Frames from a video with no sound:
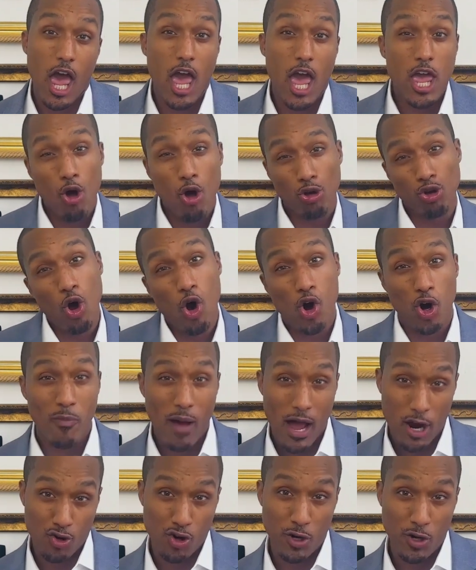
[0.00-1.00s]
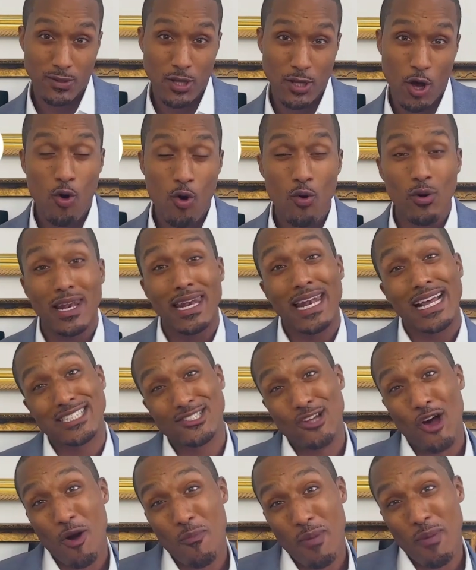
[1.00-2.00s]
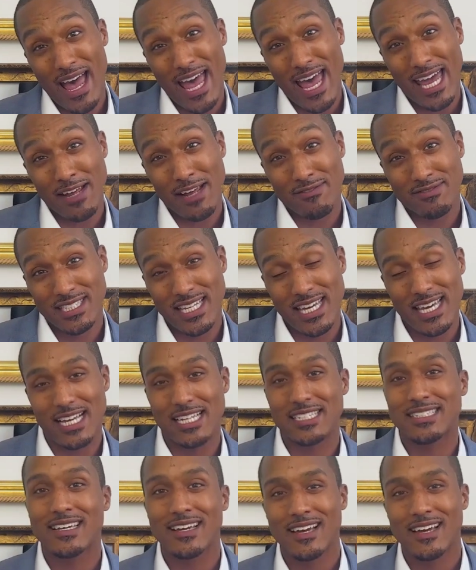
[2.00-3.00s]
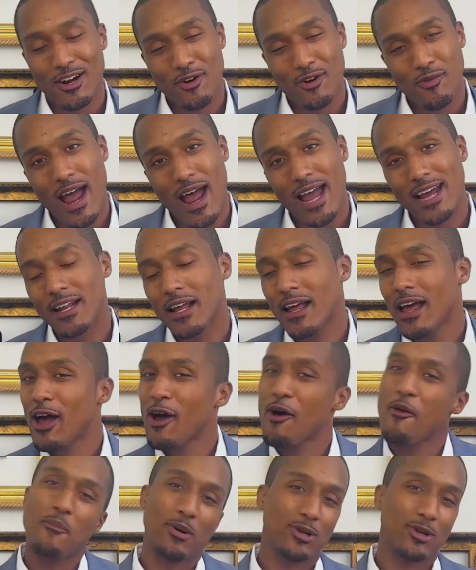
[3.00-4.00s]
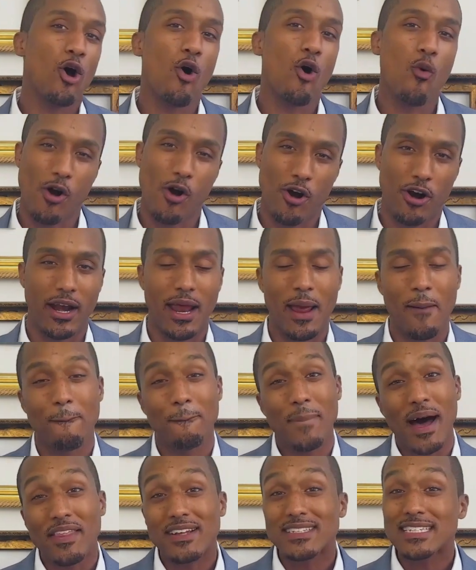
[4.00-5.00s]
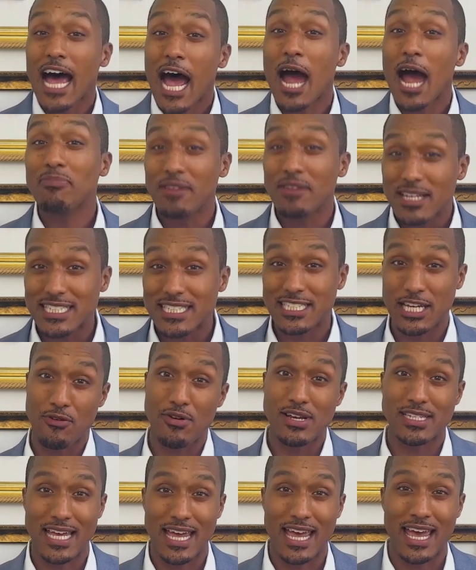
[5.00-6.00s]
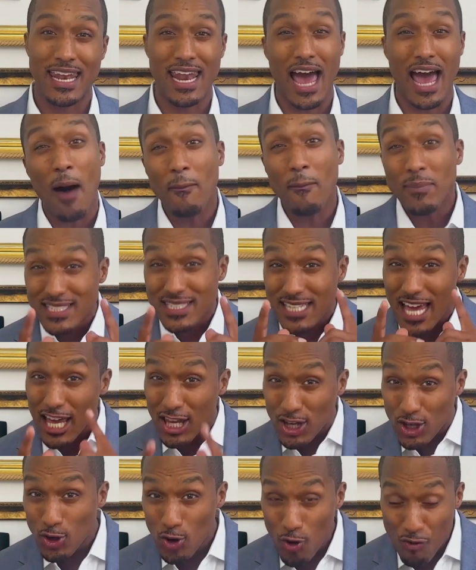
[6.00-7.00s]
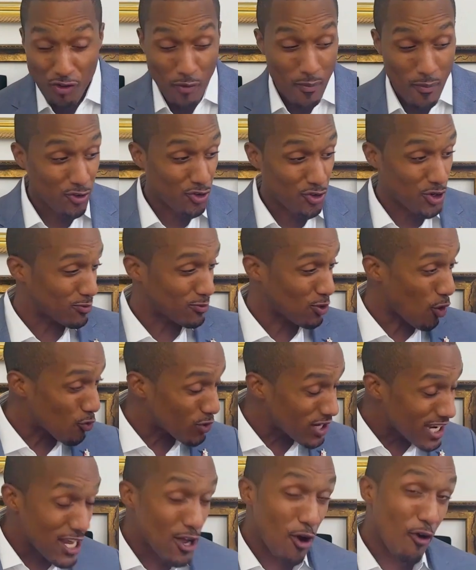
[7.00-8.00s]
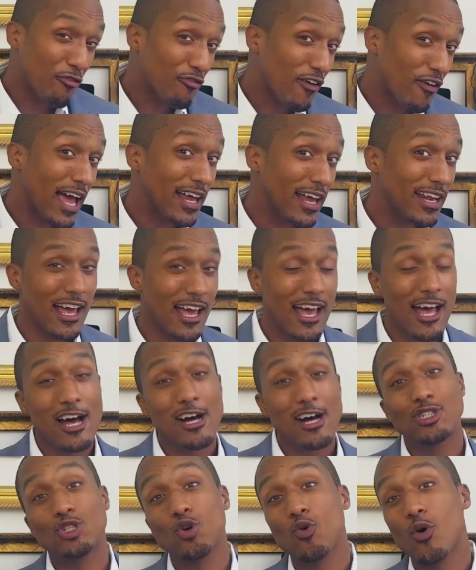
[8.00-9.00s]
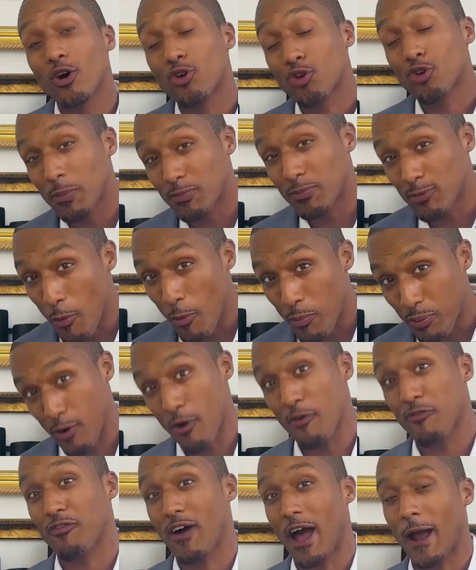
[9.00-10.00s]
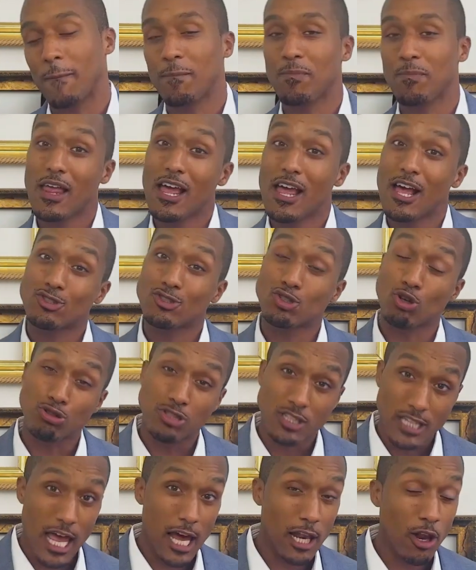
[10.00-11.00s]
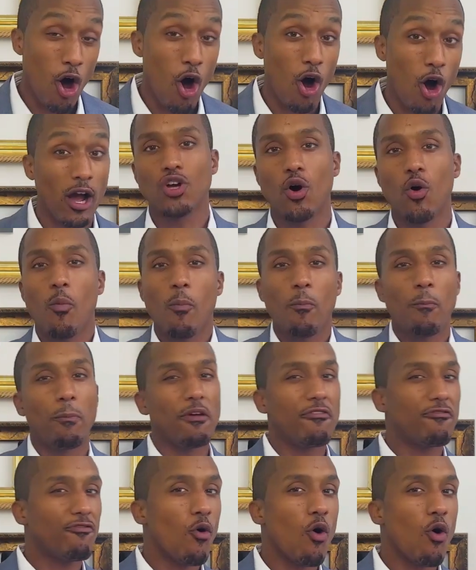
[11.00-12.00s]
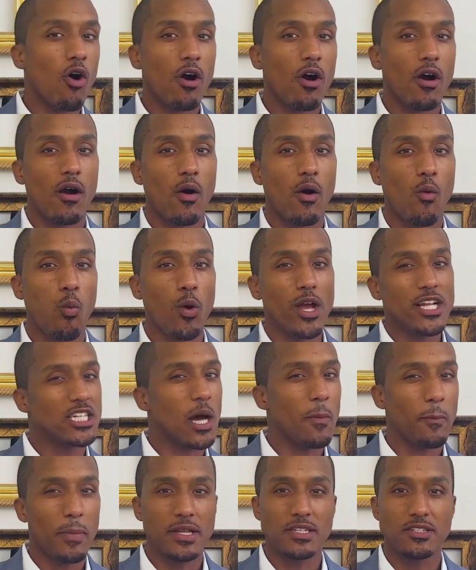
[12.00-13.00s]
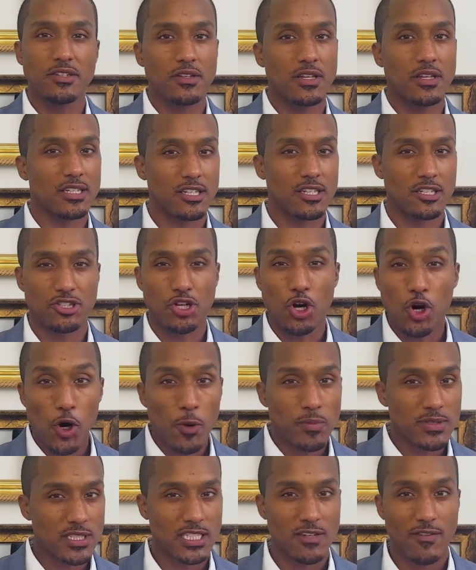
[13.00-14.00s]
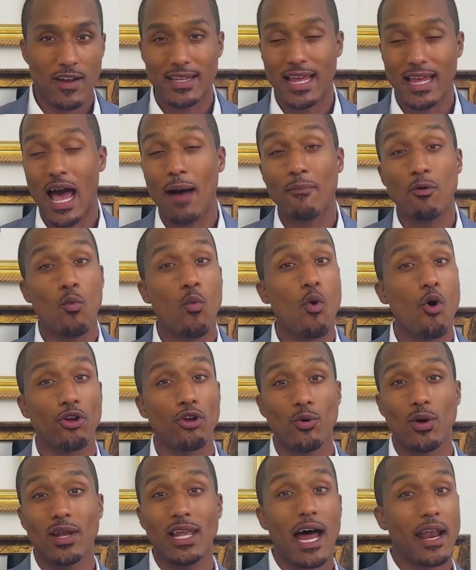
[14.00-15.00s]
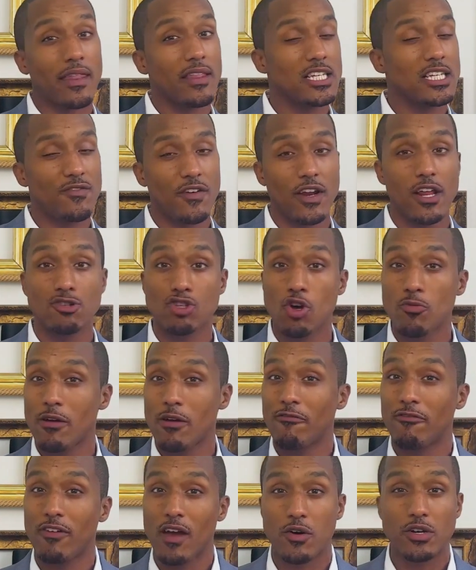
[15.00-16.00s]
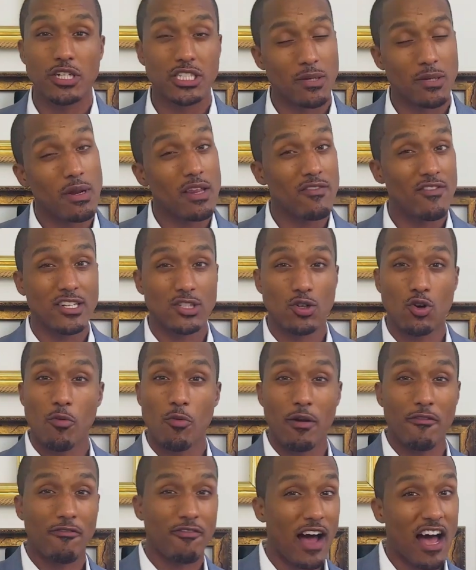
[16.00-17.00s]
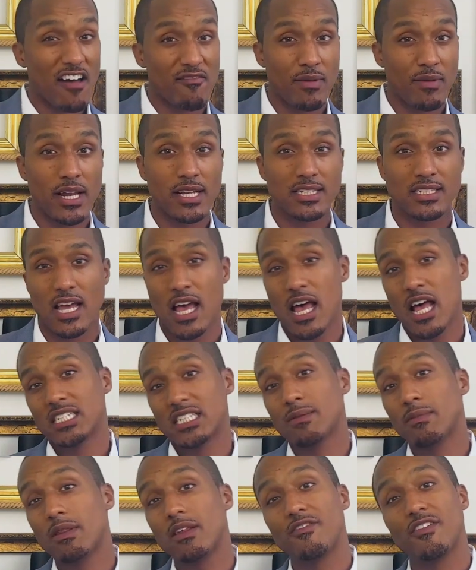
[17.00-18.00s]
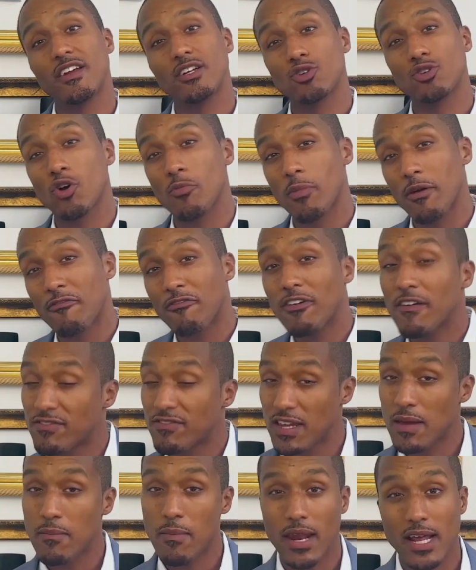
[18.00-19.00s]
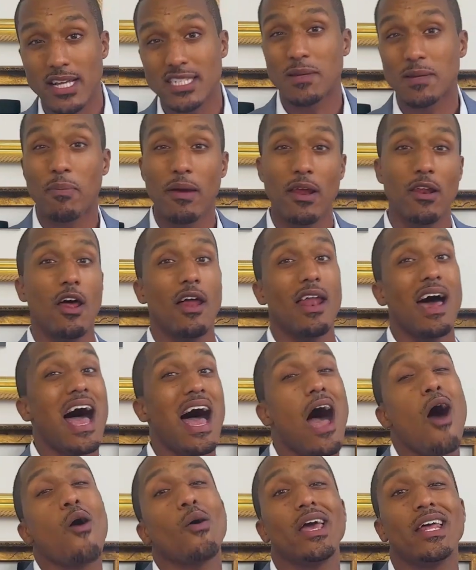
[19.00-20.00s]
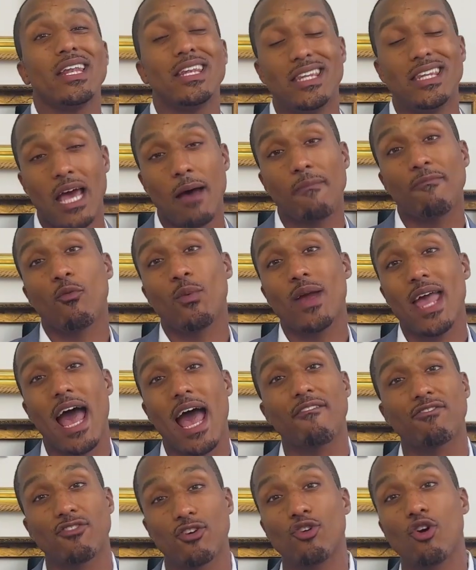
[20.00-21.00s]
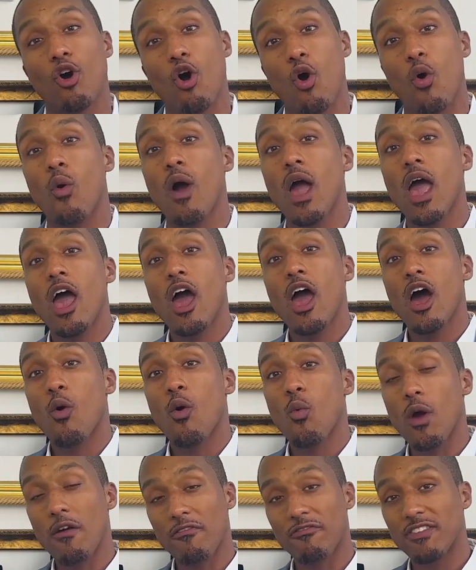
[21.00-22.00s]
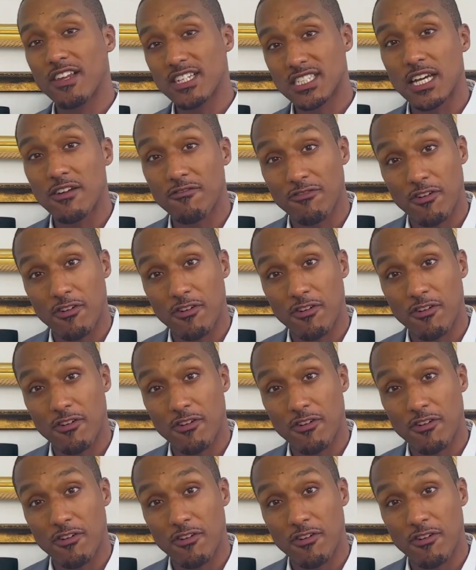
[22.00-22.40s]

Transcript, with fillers: Hey, yo, you heard about crypto? Let's talk about NFTs, right? But don't worry, by the time this series ends, I'm gonna take you from a crypto neophyte to a crypto prophyte. So stay along. So before we jump into the, the terms and stuff like that, I'm gonna warn you, a lot of these videos are gonna be very, some of these videos are gonna be five minutes, some of these videos are gonna be 15 minutes, depending on how in depth we have to go with this